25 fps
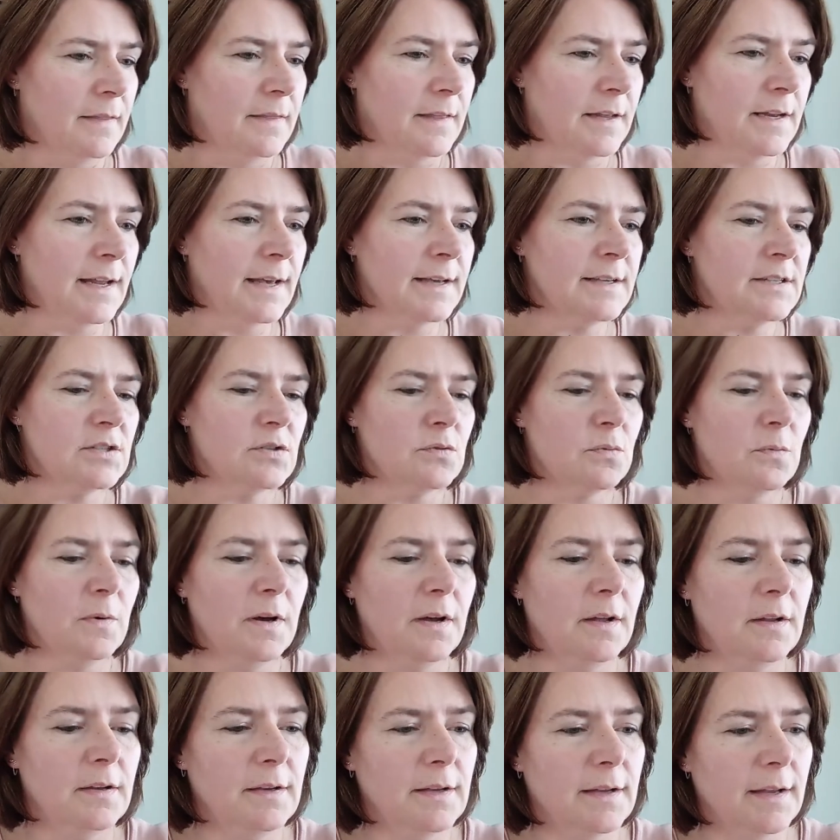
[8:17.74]
The next
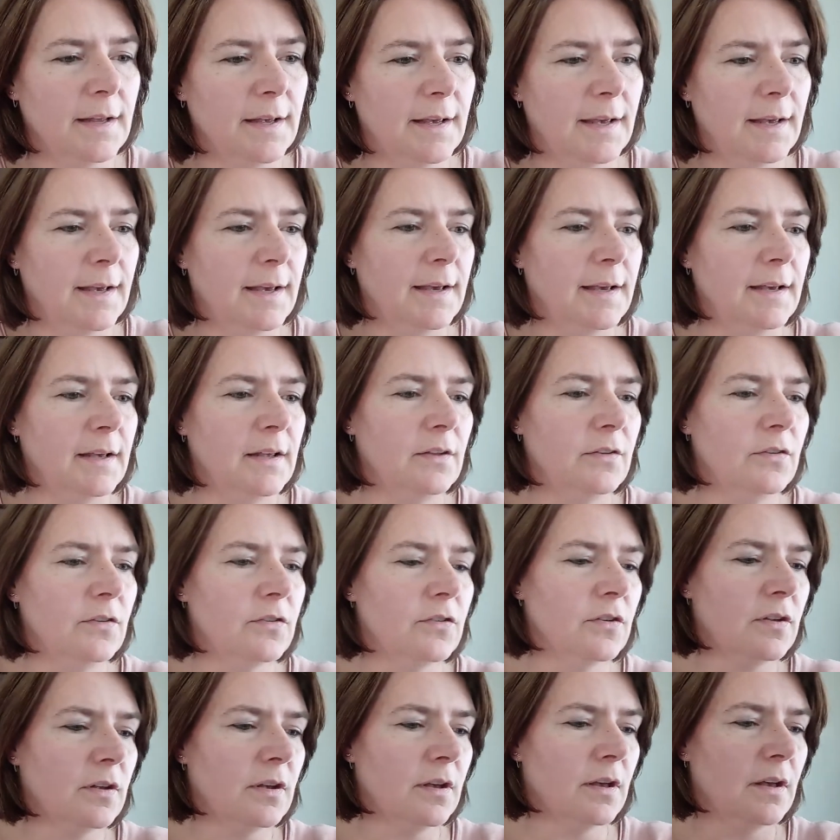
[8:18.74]
one
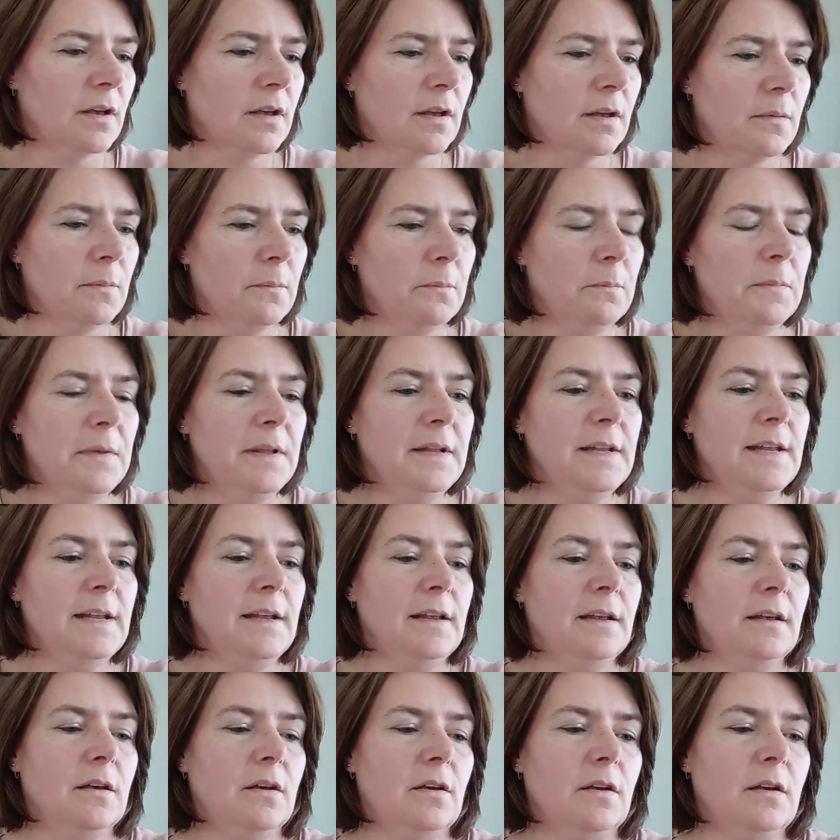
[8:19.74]
is
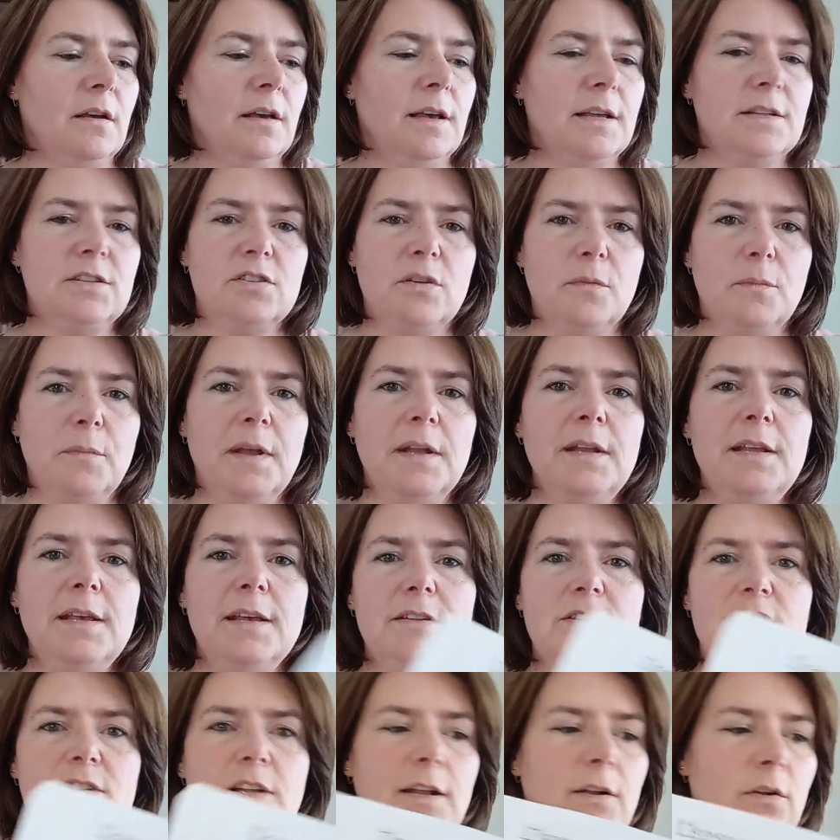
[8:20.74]
mini, it's a
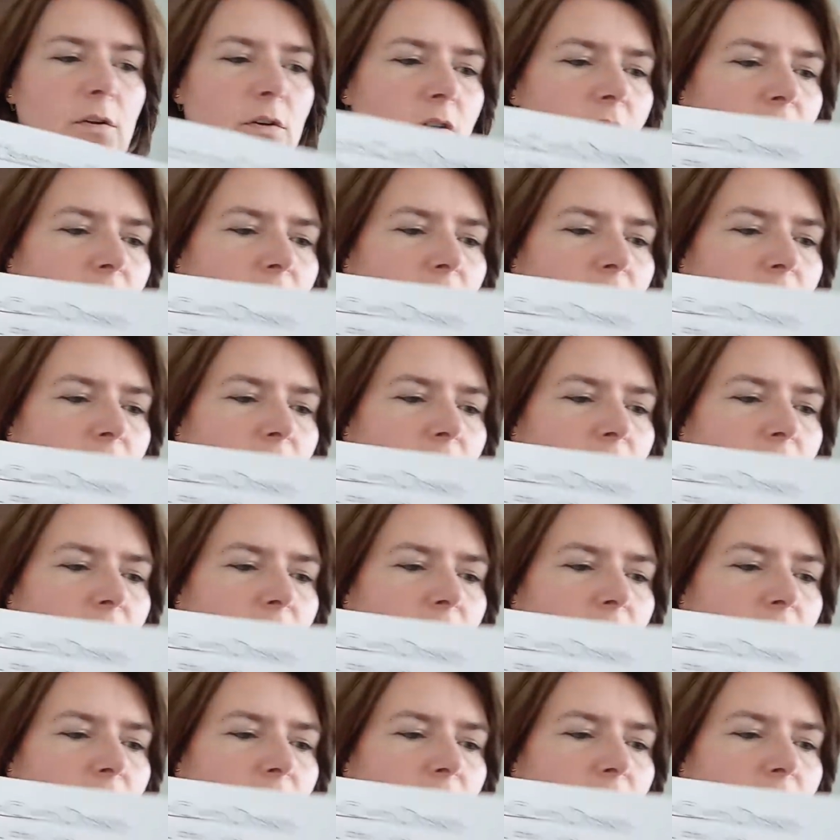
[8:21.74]
mini, it's Little